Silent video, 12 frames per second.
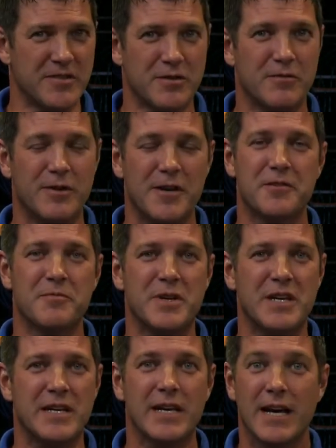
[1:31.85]
So
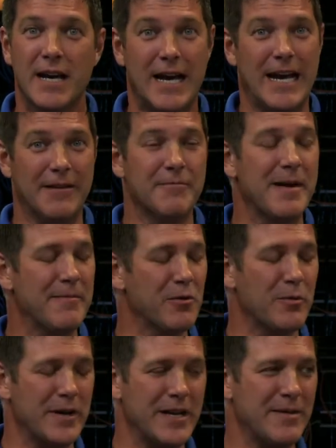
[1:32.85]
I remember
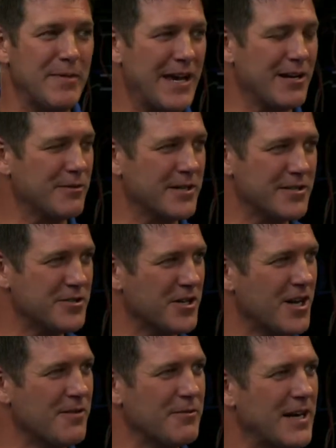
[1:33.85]
way back when,
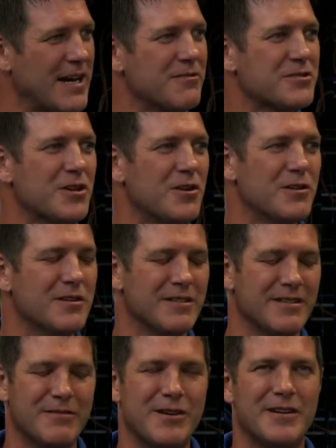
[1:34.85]
Sean, when I was going
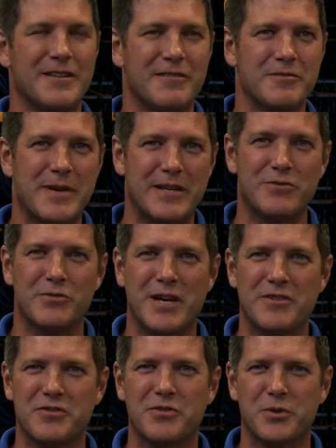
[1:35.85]
to, that was back in
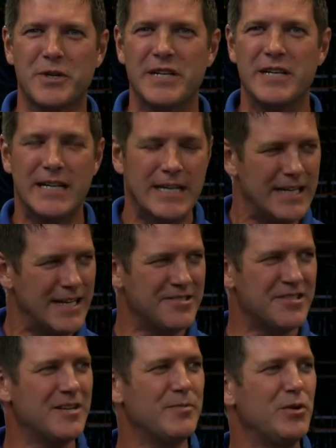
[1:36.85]
2003, I
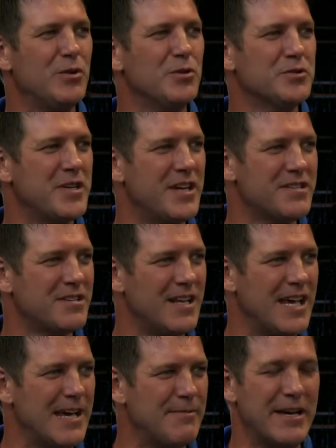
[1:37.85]
set up a whole test
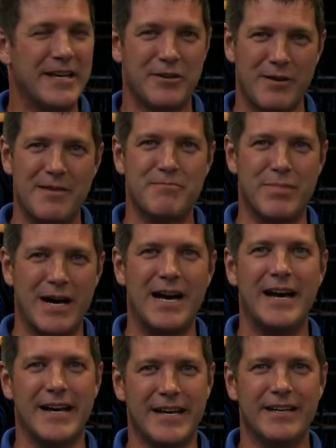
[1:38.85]
lab. I had to go out and
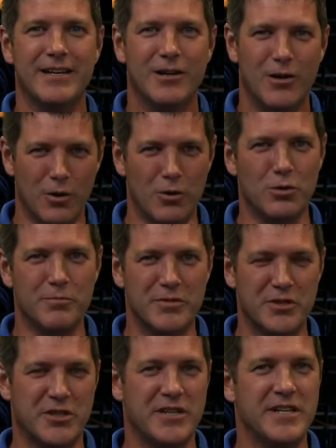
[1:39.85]
buy old
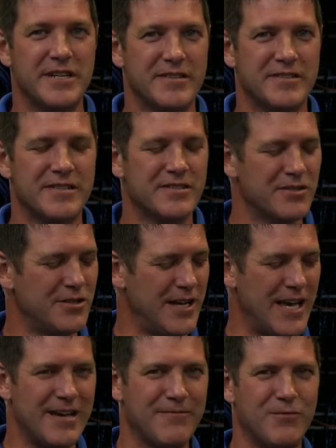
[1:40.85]
machines. And so you
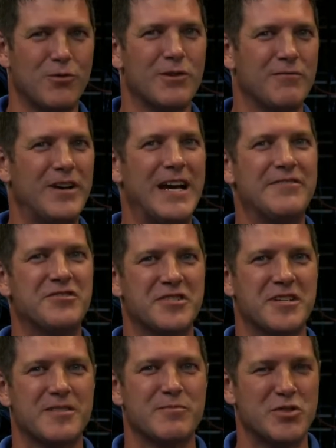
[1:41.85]
have 4, 5,
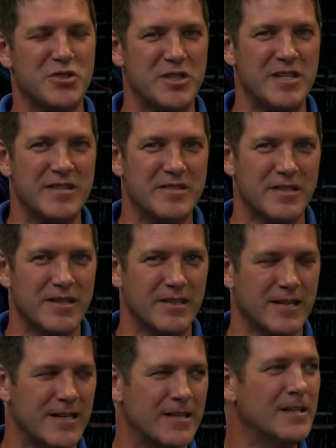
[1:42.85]
6 machines sitting
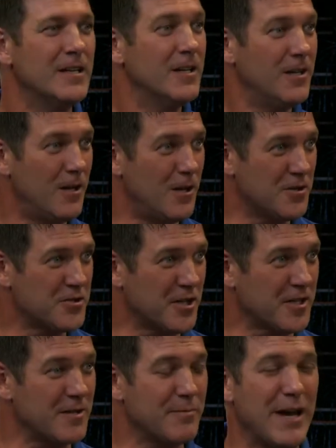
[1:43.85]
there, all
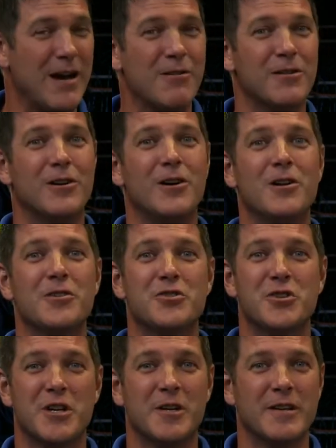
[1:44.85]
sucking power, all
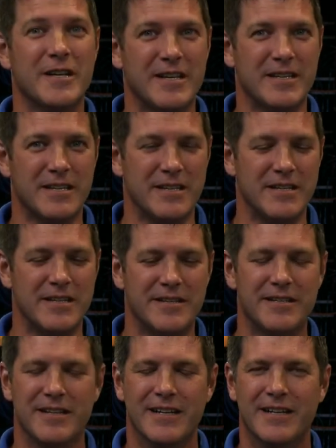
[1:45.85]
generating heat,
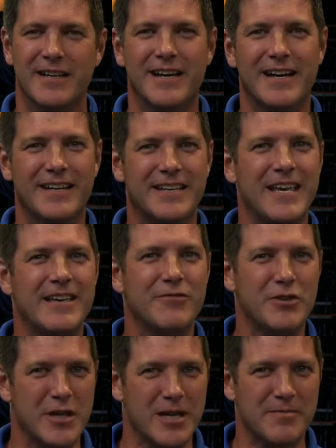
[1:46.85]

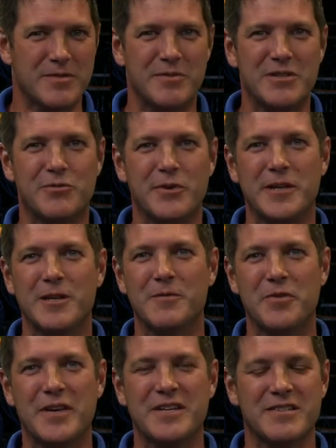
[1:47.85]
KVMs between them
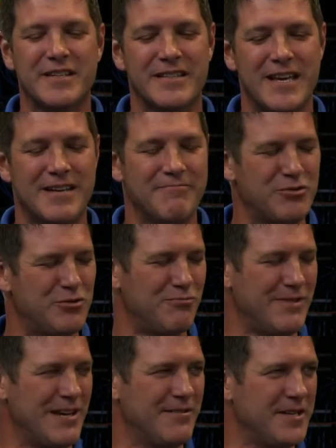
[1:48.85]
and things like that.
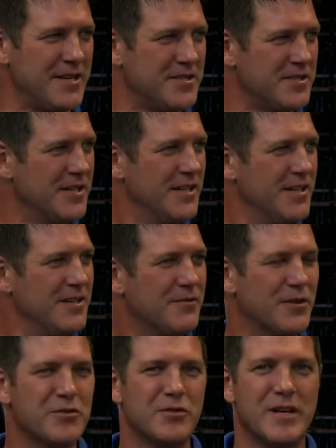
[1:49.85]
Nowadays,
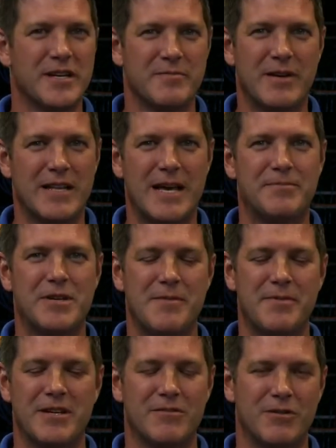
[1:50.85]
virtualized. My
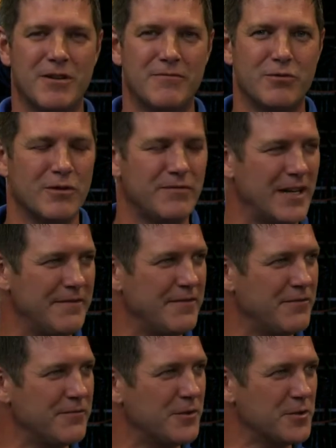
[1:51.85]
laptop, I can run 4 or 5
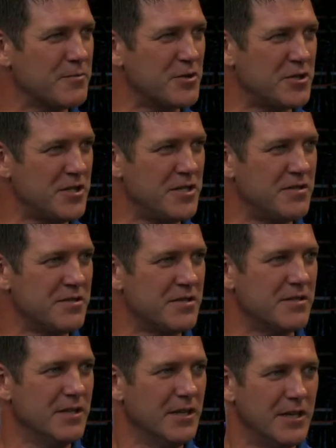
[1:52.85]
different virtual machines,
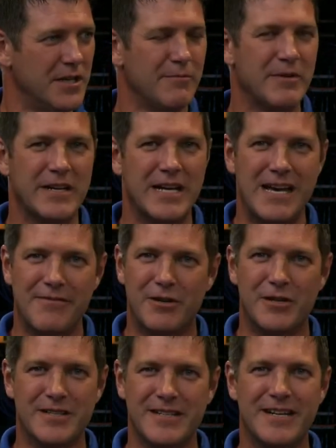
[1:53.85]
and we can have
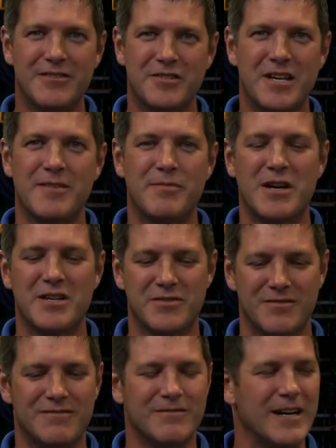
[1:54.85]
our entire sandbox
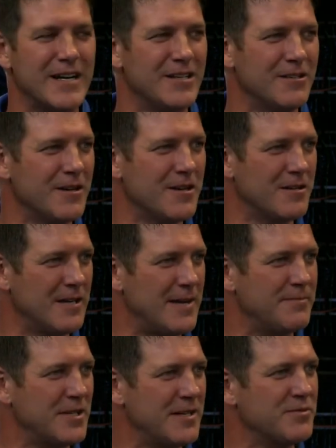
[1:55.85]
right here on our
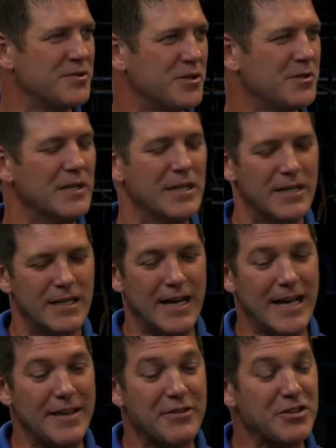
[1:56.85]
laptop. So
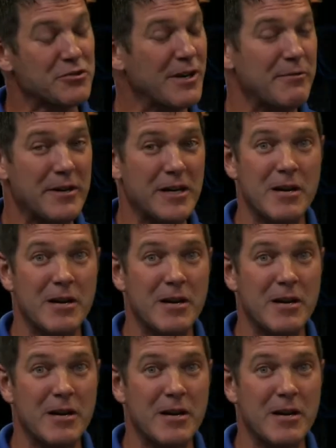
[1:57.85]
I think it's a great way to go.